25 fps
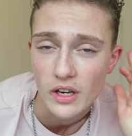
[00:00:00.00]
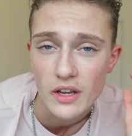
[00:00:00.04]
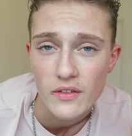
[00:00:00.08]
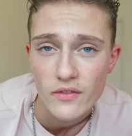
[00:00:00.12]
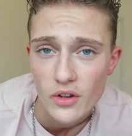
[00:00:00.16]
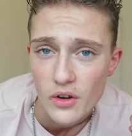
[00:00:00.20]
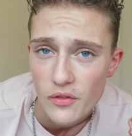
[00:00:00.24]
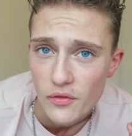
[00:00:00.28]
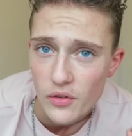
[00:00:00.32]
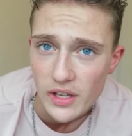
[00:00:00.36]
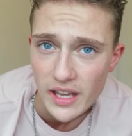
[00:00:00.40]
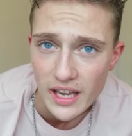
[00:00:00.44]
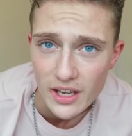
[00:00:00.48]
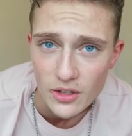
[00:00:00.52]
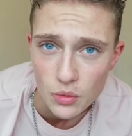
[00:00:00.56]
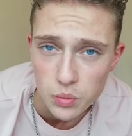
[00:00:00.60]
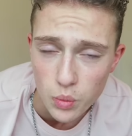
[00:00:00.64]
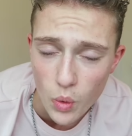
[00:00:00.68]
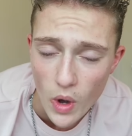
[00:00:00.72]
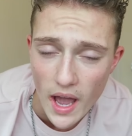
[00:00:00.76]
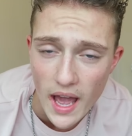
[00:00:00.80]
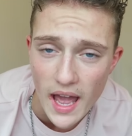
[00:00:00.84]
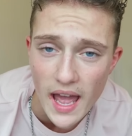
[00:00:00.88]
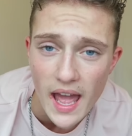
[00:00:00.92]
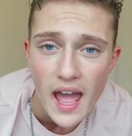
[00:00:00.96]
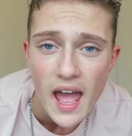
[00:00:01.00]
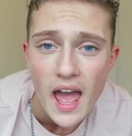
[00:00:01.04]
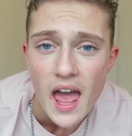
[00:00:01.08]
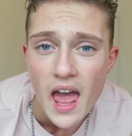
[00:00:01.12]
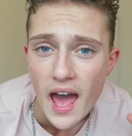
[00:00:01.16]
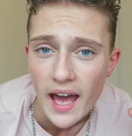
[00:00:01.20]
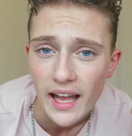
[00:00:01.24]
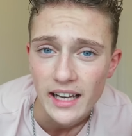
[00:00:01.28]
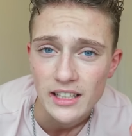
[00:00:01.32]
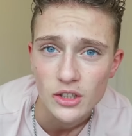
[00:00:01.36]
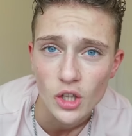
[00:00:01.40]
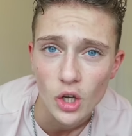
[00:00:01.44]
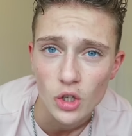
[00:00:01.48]
and even if it gets wet
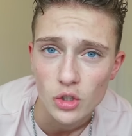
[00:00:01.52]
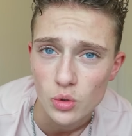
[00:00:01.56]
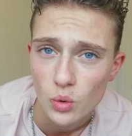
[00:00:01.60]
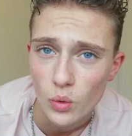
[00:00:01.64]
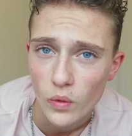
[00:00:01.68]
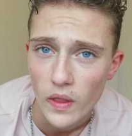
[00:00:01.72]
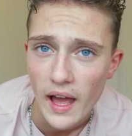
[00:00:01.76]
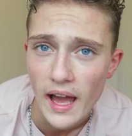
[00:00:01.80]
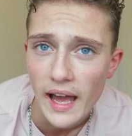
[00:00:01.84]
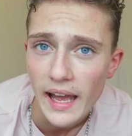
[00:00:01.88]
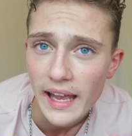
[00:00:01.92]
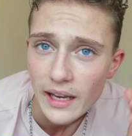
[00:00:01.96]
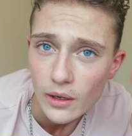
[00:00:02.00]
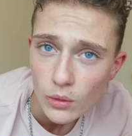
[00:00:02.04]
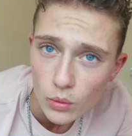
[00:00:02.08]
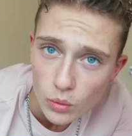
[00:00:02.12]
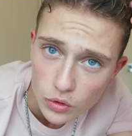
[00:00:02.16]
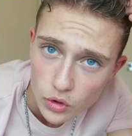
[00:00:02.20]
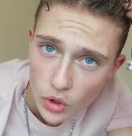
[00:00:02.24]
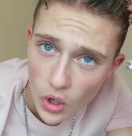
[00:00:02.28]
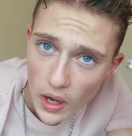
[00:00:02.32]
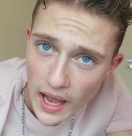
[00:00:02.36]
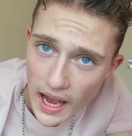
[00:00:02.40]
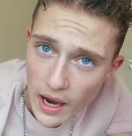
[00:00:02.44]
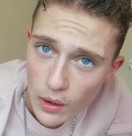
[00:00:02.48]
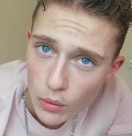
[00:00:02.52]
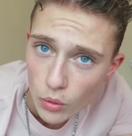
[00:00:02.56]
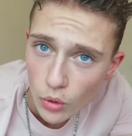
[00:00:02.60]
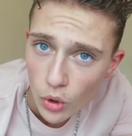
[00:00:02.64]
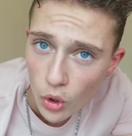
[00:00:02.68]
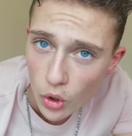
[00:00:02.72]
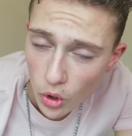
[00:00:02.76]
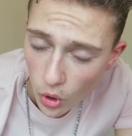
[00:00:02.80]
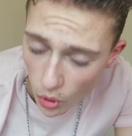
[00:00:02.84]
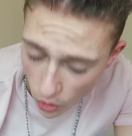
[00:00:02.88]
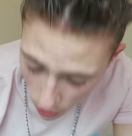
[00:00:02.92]
and does all that, your hair will not